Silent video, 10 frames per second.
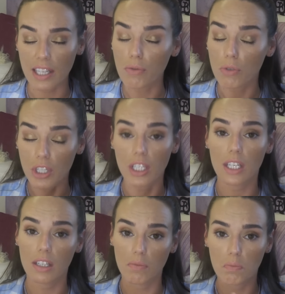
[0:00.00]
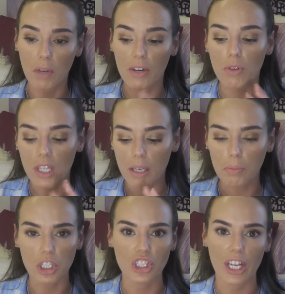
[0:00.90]
I'd really, I'd really
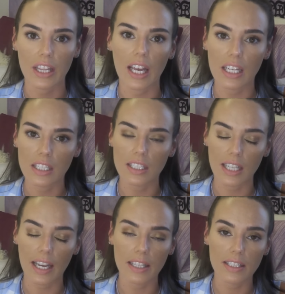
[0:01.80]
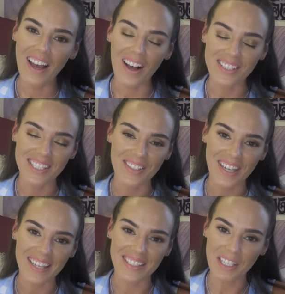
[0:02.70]
appreciate that insight. I'll see you
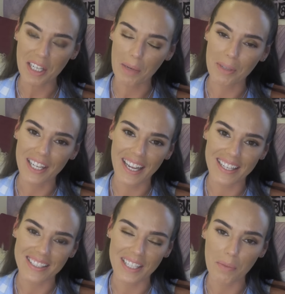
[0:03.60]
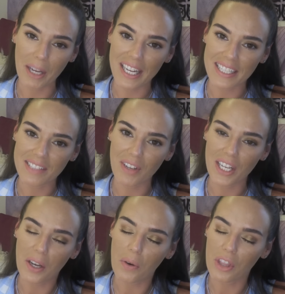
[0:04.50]
guys in a couple of days in my next
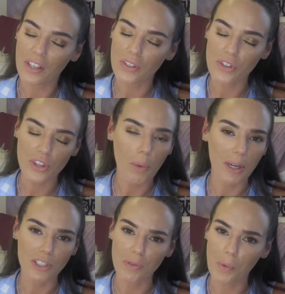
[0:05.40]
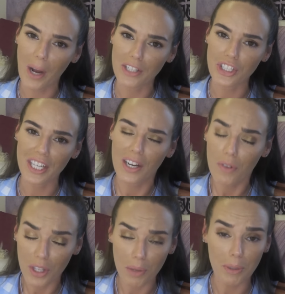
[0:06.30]
video. Thank you so much for watching. I
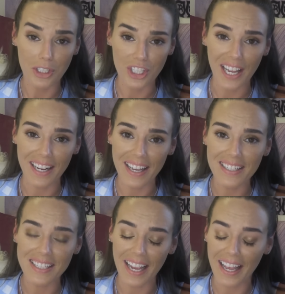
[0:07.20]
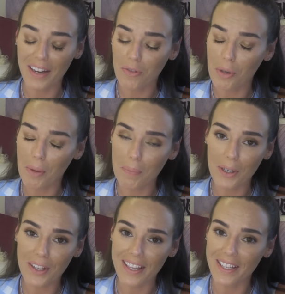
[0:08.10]
really appreciate it. And
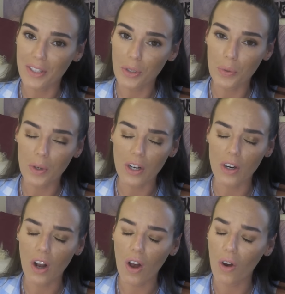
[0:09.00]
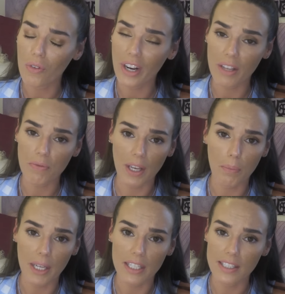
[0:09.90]
remember that you are already
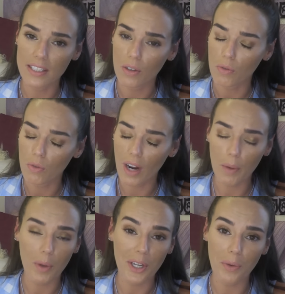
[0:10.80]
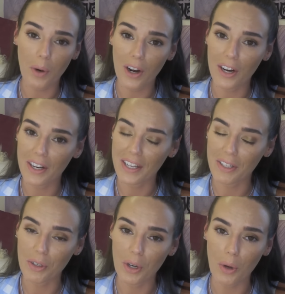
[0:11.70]
famous right where you are
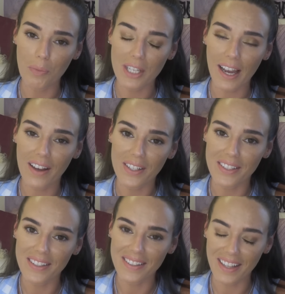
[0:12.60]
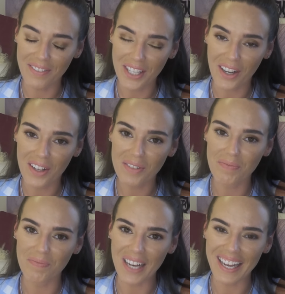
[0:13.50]
in your hometown. Love y'all.
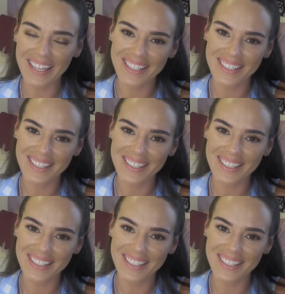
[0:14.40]
Bye.